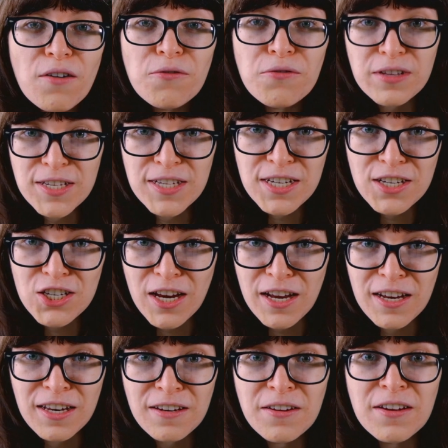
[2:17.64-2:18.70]
Felicity
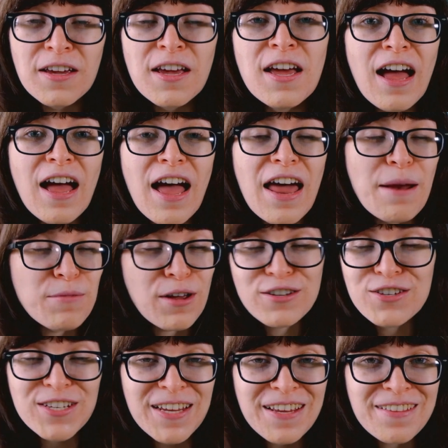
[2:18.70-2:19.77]
Jane, and I'm not
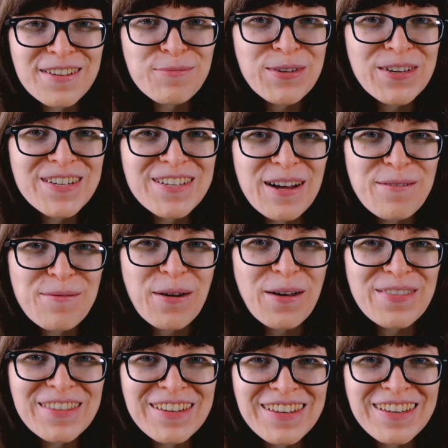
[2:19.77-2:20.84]
just saying this because I'm
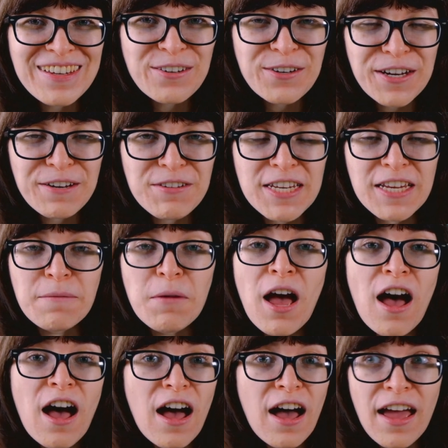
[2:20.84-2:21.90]
on the creative team.
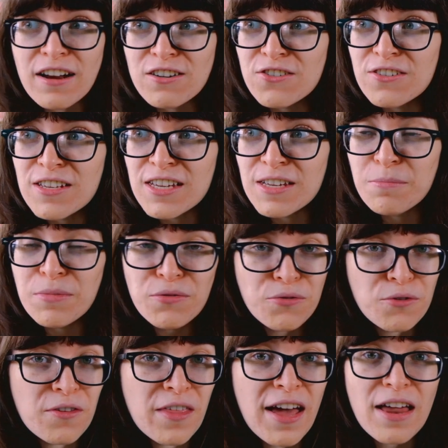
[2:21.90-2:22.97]
I actually,
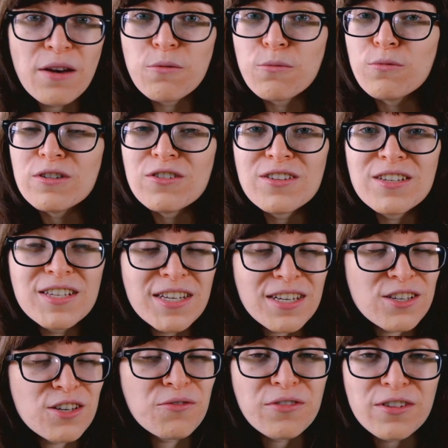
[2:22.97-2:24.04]
before that, would
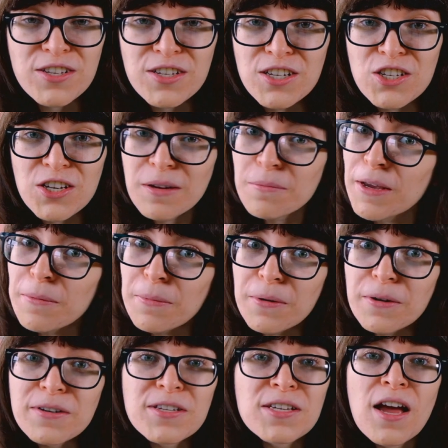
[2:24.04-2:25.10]
stick to Felicity Jane
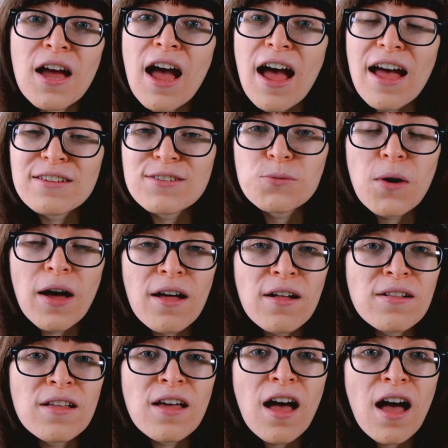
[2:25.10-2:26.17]
papers as
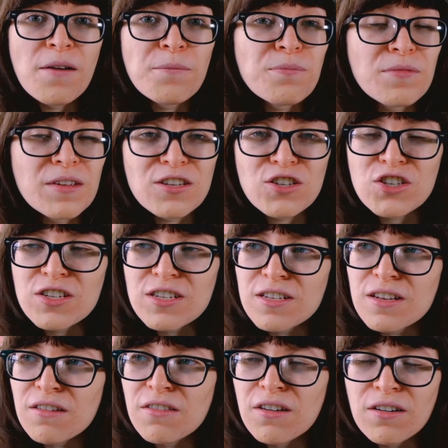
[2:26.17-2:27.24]
well. It's
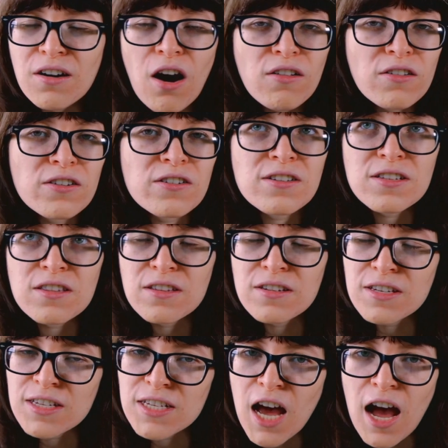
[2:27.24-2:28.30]
just the colors, the
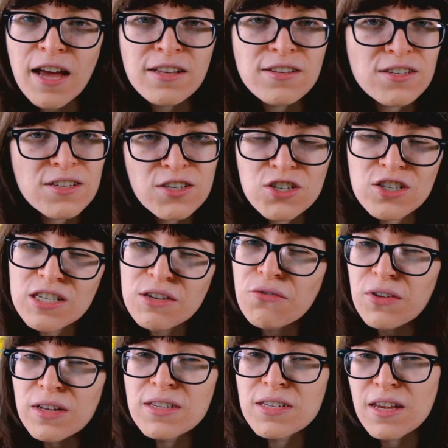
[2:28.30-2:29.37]
designs, it just
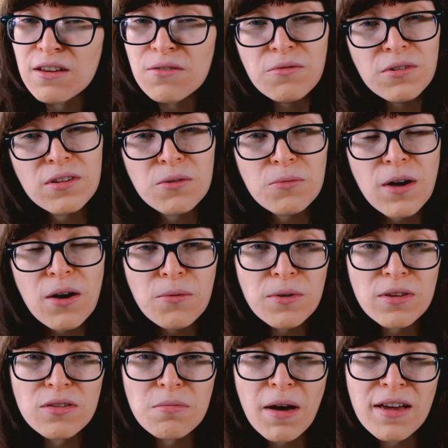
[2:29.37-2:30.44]
fits in really well
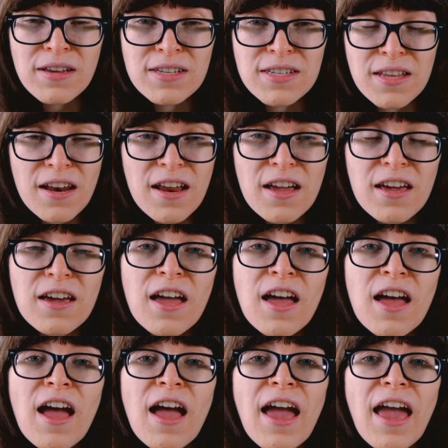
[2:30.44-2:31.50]
with my aesthetic.
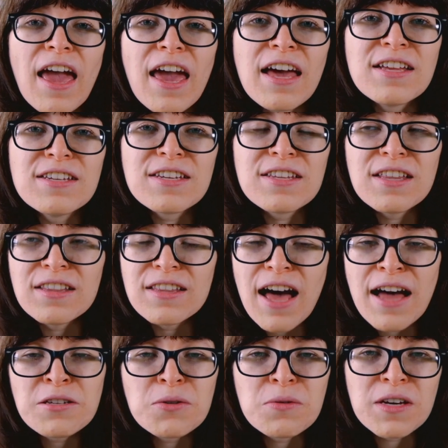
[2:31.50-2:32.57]
And the
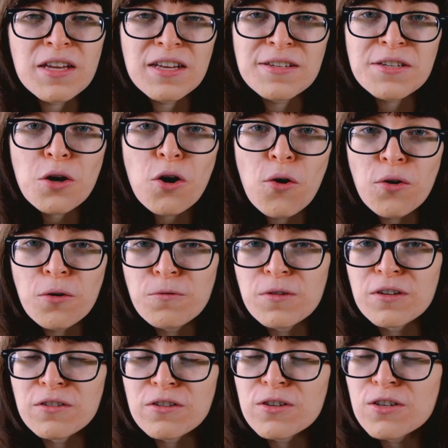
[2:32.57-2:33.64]
last one is Cocoa
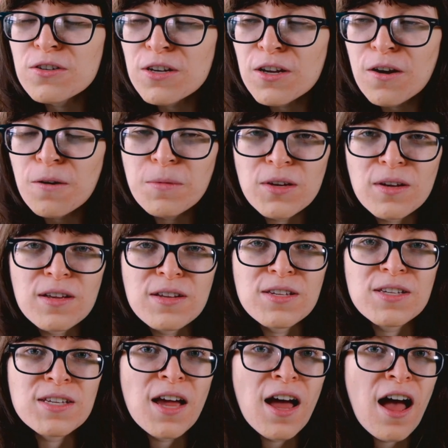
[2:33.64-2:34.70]
Vanilla Studio,
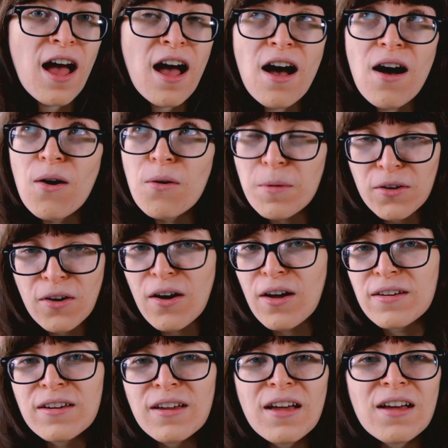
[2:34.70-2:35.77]
because, oh my
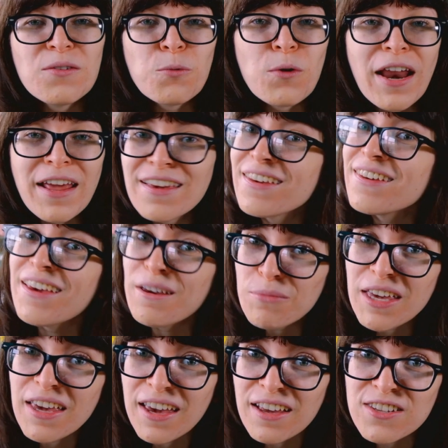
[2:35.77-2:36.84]
god, when I can get
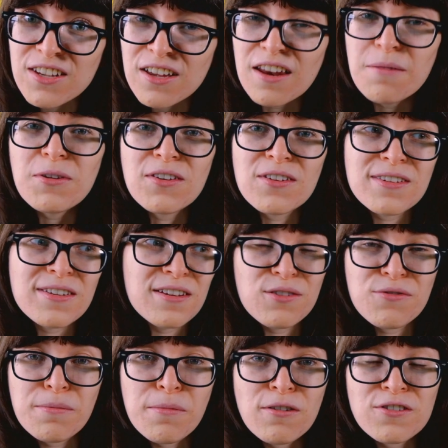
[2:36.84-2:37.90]
my hands on it, because it is
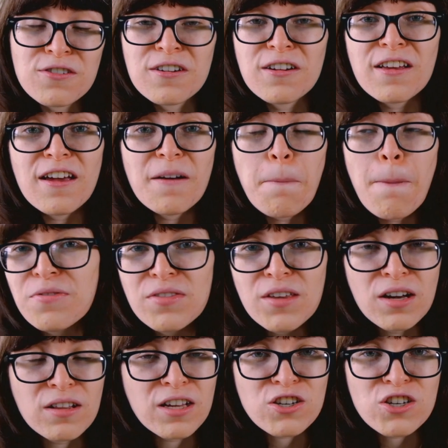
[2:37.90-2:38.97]
from Australia, the
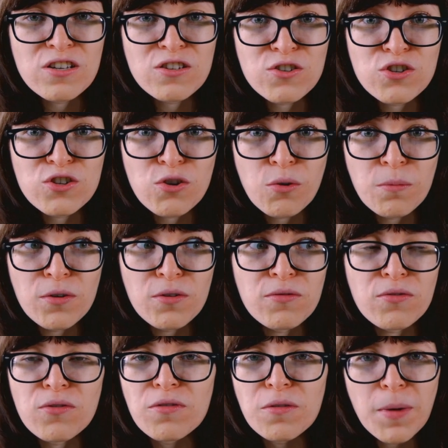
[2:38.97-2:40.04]
collections are so
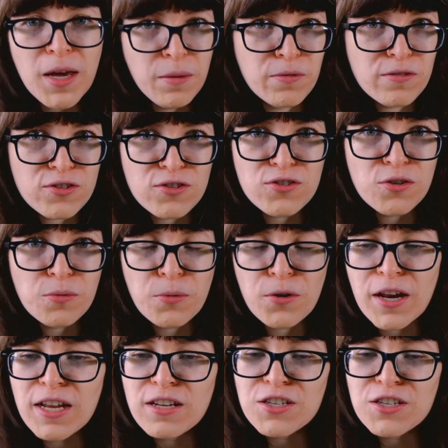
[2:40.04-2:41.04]
beautiful and the papers are so pretty.